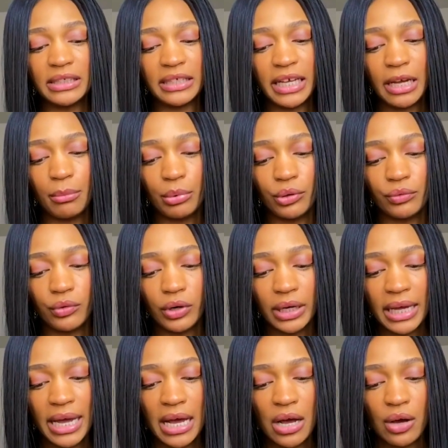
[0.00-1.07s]
is Amber
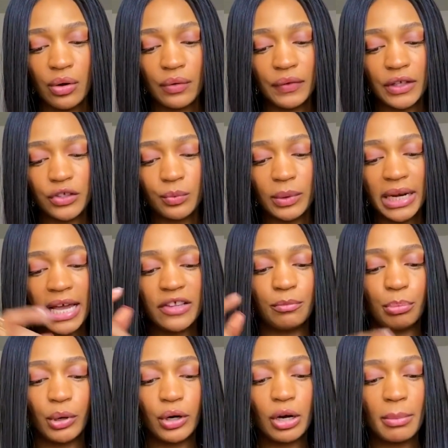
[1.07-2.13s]
Royale. This one has
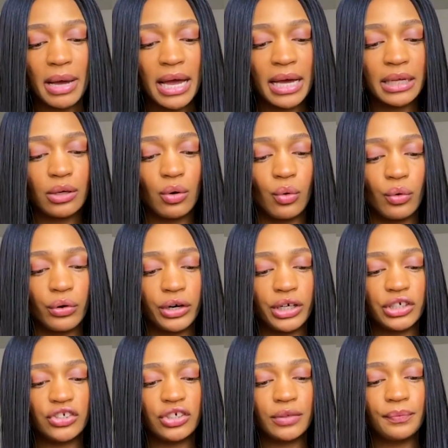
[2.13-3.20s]
bergamot,
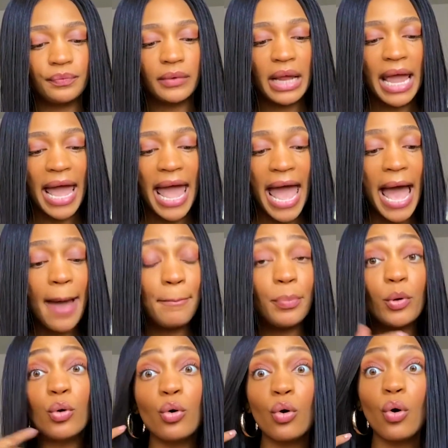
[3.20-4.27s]
orange,
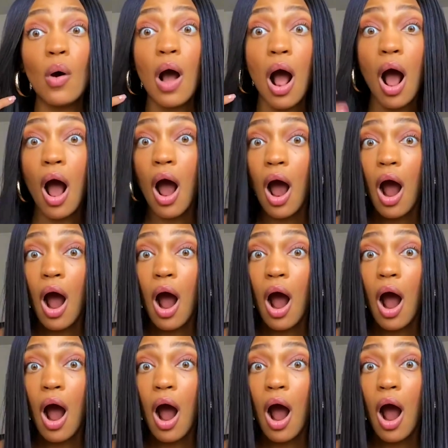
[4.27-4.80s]
apple.